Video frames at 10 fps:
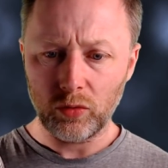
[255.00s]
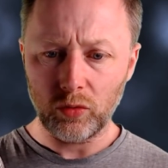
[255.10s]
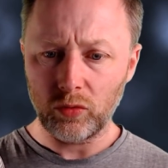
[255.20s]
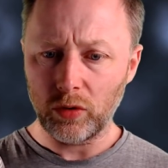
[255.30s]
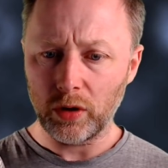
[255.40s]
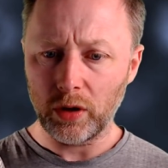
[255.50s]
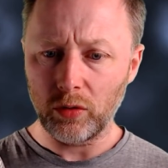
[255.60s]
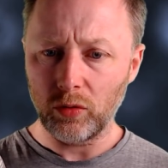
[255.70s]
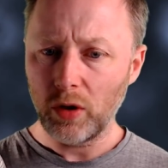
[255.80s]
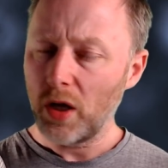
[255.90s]
don't really
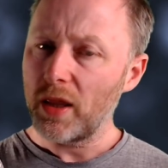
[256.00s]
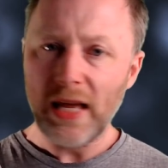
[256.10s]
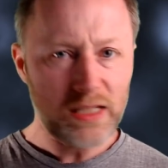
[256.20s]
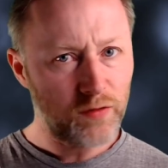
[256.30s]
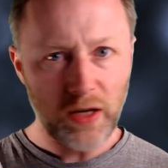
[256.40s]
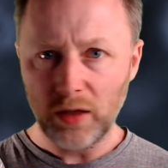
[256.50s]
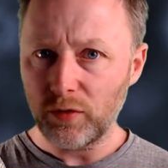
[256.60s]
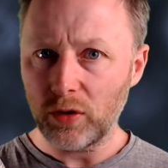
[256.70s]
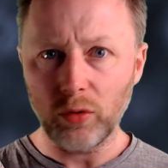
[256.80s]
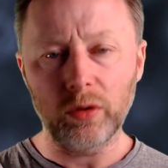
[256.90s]
know. That's fine
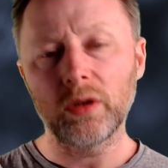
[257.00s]
if you